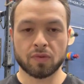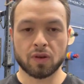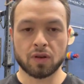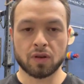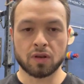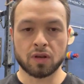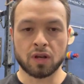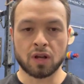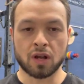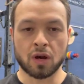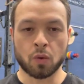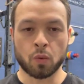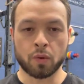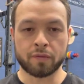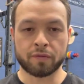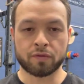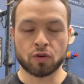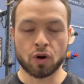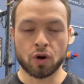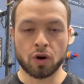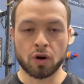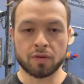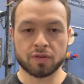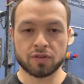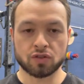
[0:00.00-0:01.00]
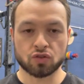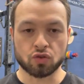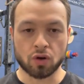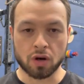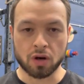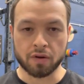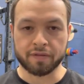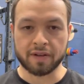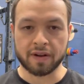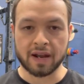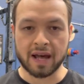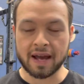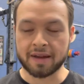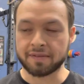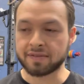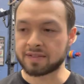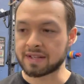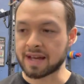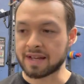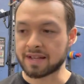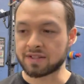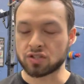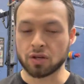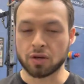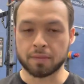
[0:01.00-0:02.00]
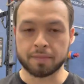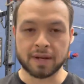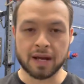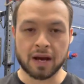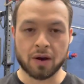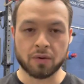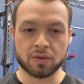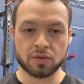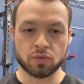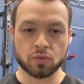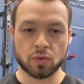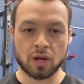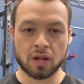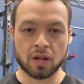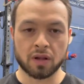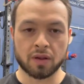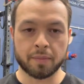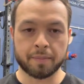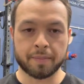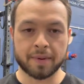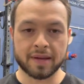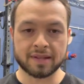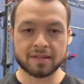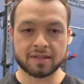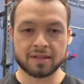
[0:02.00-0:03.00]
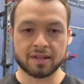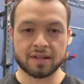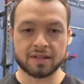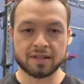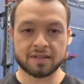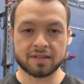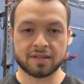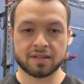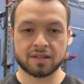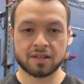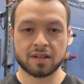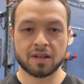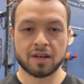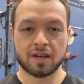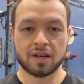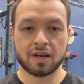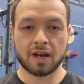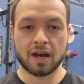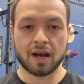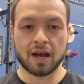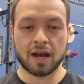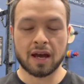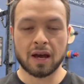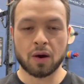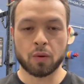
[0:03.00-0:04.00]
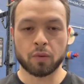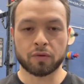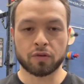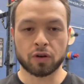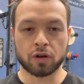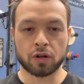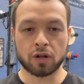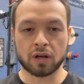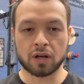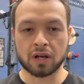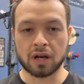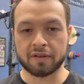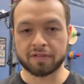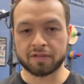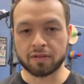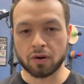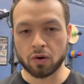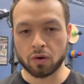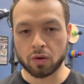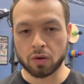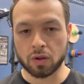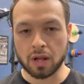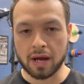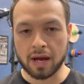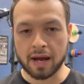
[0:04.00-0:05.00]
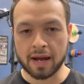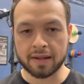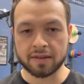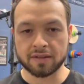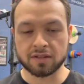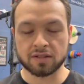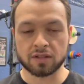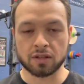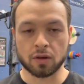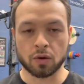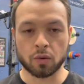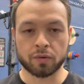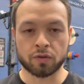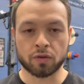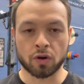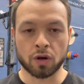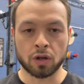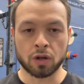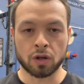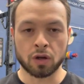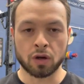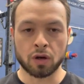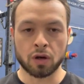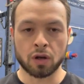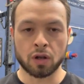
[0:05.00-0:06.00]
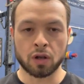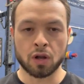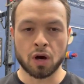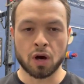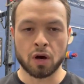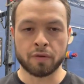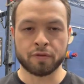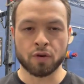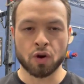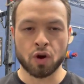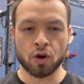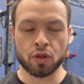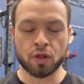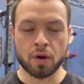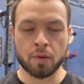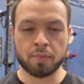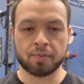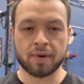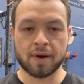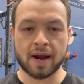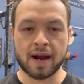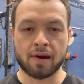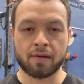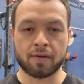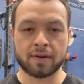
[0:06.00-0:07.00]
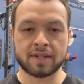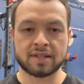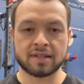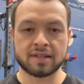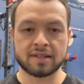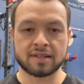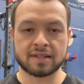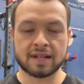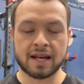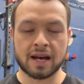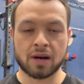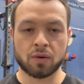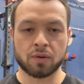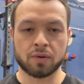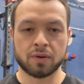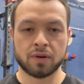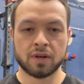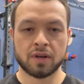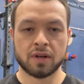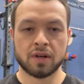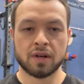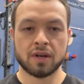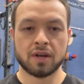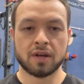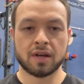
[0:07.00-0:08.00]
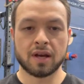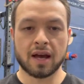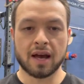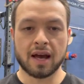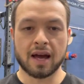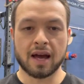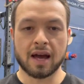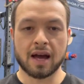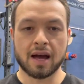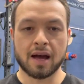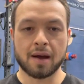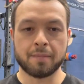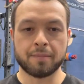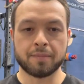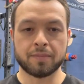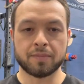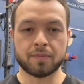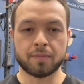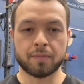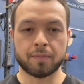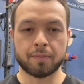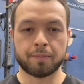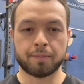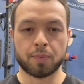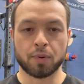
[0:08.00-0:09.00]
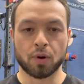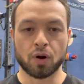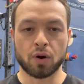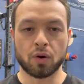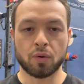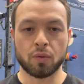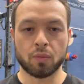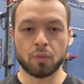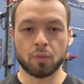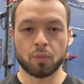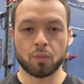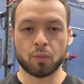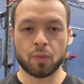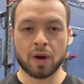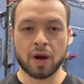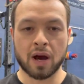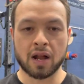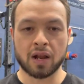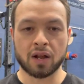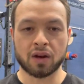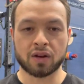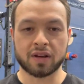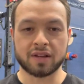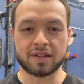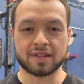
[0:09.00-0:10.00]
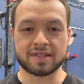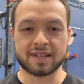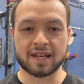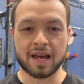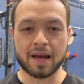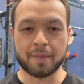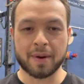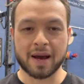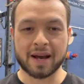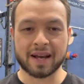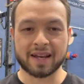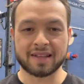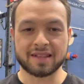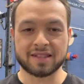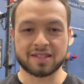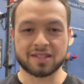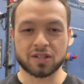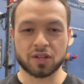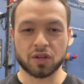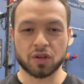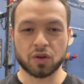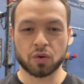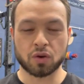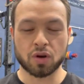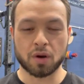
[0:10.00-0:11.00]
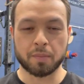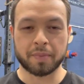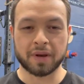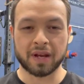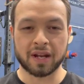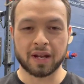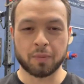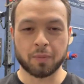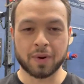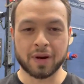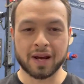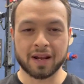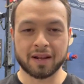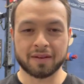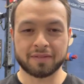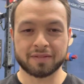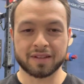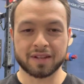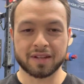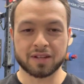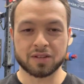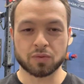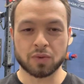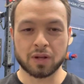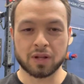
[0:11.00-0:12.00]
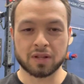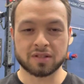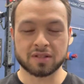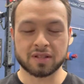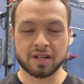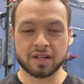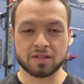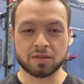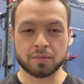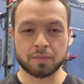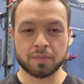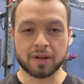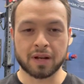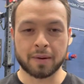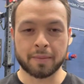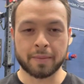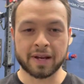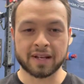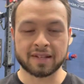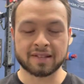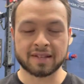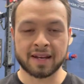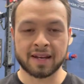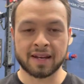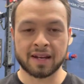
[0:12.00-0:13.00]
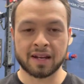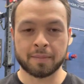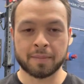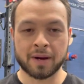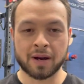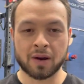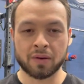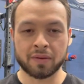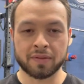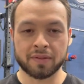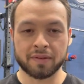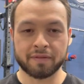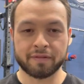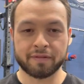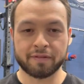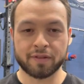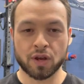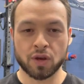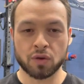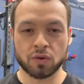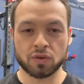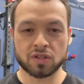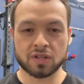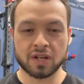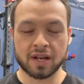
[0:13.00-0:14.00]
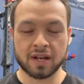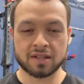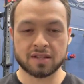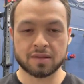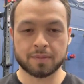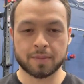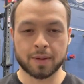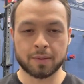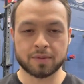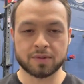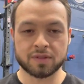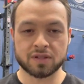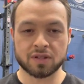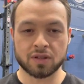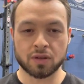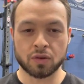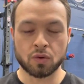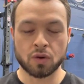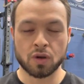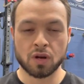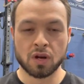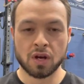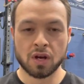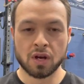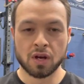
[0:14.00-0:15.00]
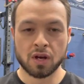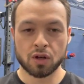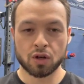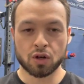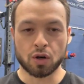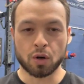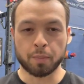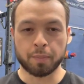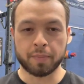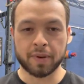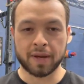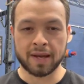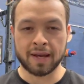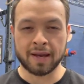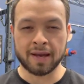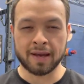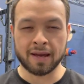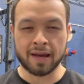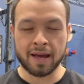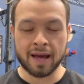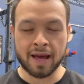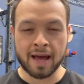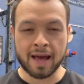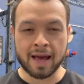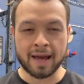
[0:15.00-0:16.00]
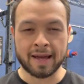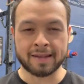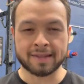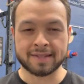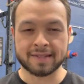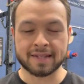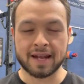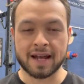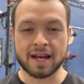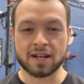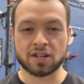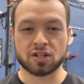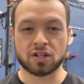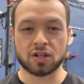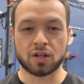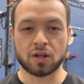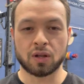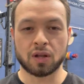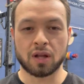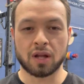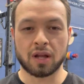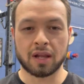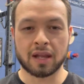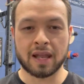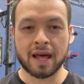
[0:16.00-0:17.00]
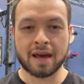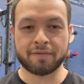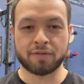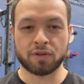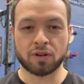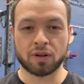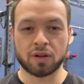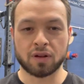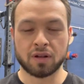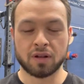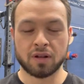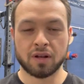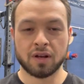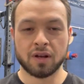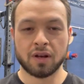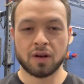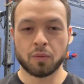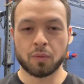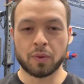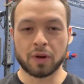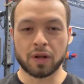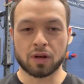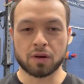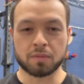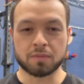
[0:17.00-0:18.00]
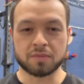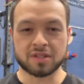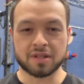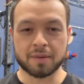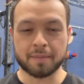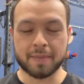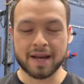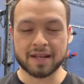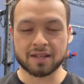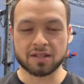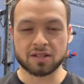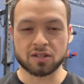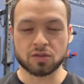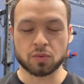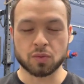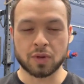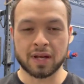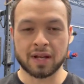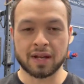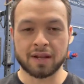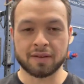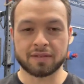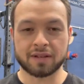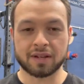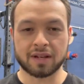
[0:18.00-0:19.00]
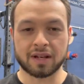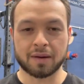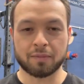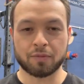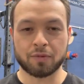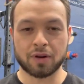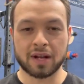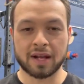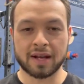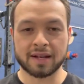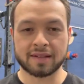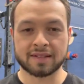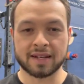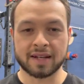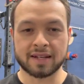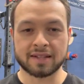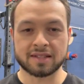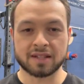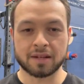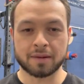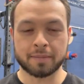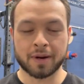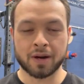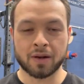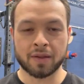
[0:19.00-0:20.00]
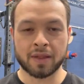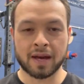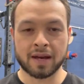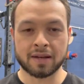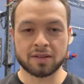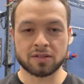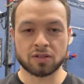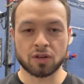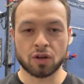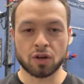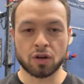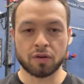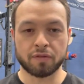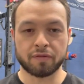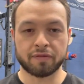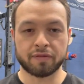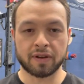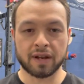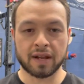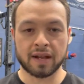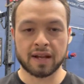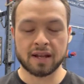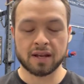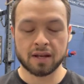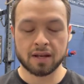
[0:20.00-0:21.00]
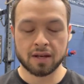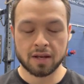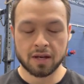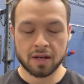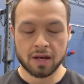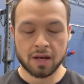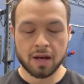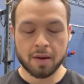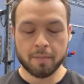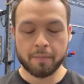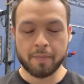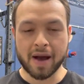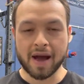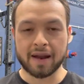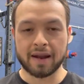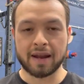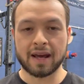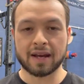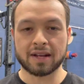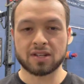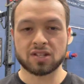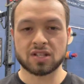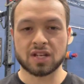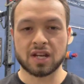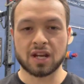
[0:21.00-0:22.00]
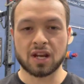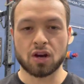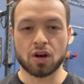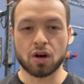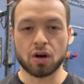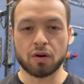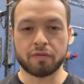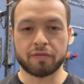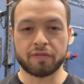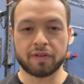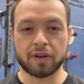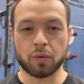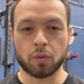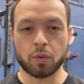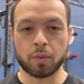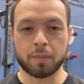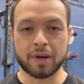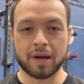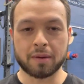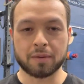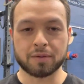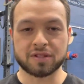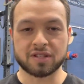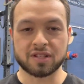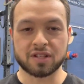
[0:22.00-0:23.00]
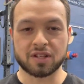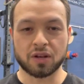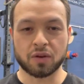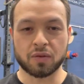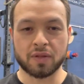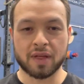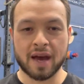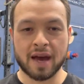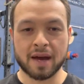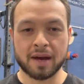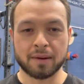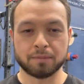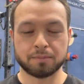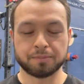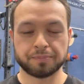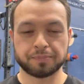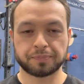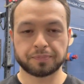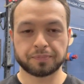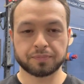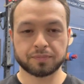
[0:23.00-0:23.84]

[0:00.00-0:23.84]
We've got Strong for Life set up now as well, the business. We've got to look after our clients. So we've got a lot of other priorities now. But we are looking to get back into competing in weightlifting as well. So that's something I'm excited about in the future, to be able to compete at international level when it comes to masters weightlifting. I'm really excited about that. So hopefully by next year, we'll be able to do that.